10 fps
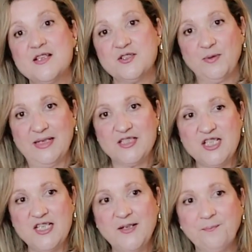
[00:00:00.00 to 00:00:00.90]

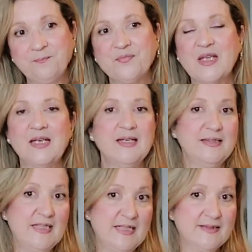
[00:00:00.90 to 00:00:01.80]
stretchy,
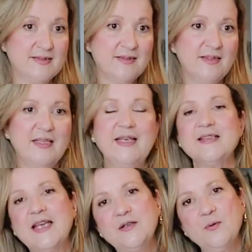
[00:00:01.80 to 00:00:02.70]
neat,
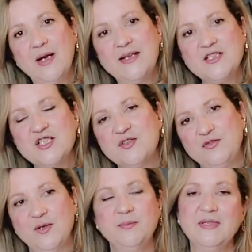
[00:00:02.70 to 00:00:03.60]
and can range
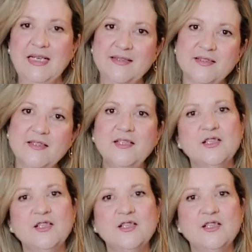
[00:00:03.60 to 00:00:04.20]
from leather